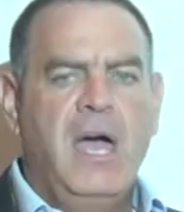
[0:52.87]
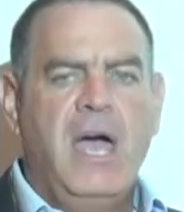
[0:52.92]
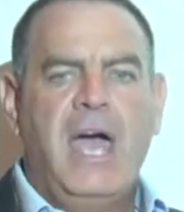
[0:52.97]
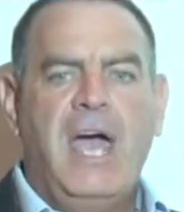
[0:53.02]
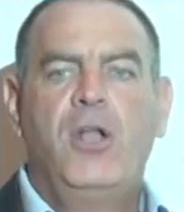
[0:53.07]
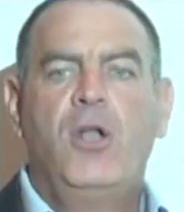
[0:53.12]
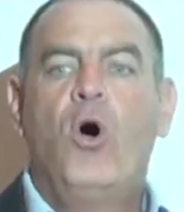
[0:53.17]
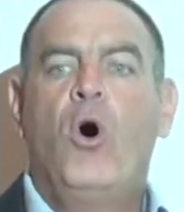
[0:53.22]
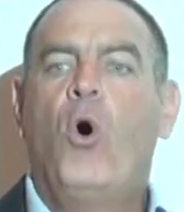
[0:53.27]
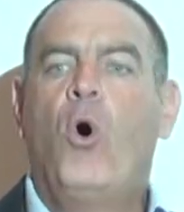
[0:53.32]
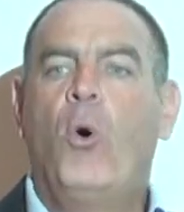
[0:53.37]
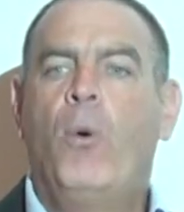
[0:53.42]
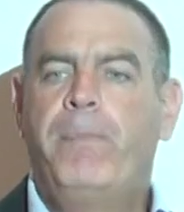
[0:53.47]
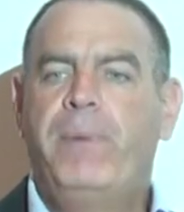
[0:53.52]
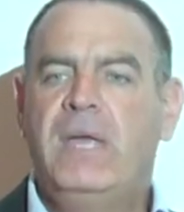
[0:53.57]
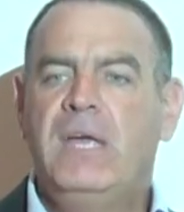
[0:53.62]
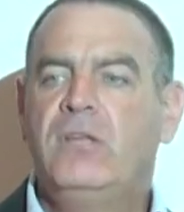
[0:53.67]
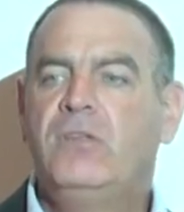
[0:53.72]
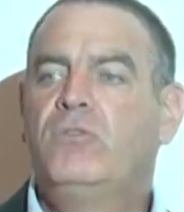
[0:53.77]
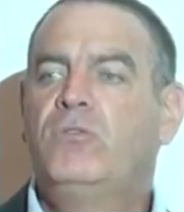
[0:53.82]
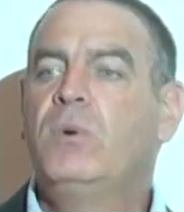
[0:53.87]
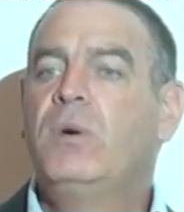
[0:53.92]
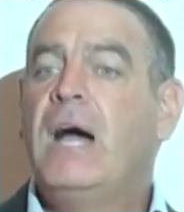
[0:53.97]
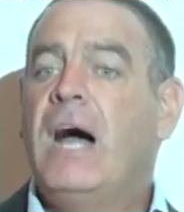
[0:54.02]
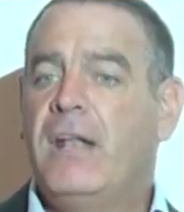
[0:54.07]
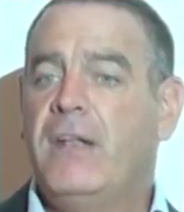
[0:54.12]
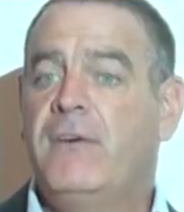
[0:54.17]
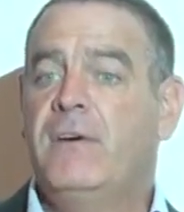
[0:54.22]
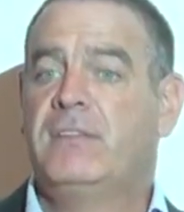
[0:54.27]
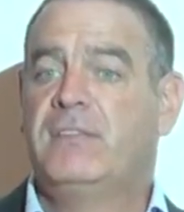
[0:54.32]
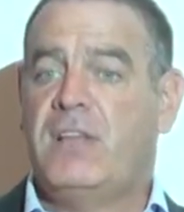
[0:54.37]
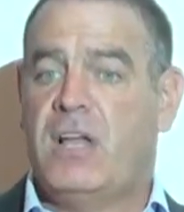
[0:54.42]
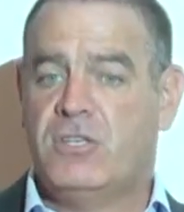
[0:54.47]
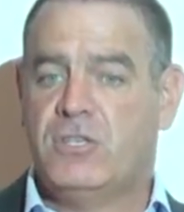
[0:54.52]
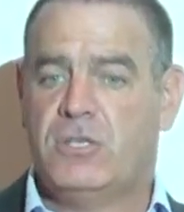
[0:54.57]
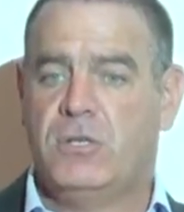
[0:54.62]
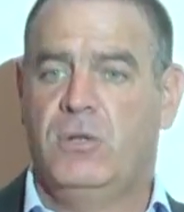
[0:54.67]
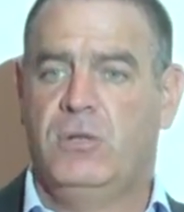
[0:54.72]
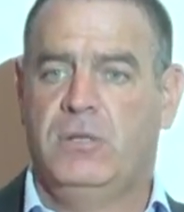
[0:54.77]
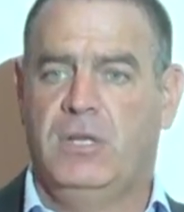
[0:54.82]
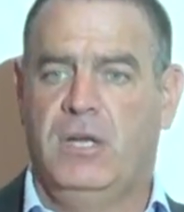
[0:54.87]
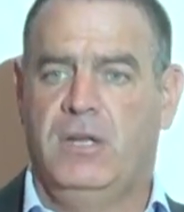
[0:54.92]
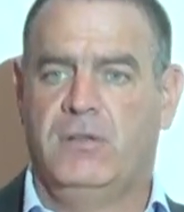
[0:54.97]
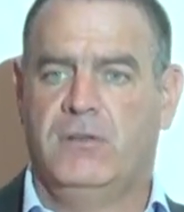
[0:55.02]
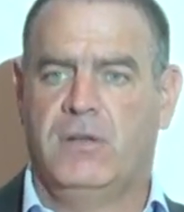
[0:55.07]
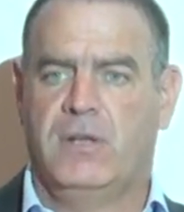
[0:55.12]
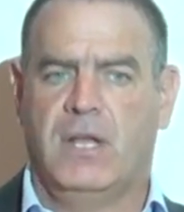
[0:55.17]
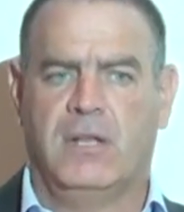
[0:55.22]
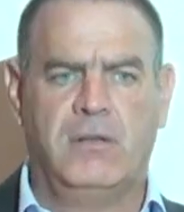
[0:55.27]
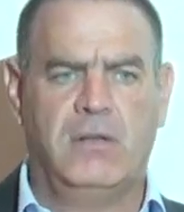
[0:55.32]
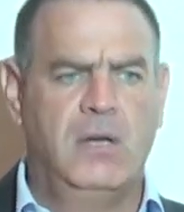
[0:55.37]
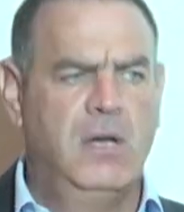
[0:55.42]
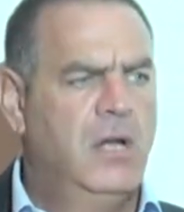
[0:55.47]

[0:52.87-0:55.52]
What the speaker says: and hoping to gather attention on the internet.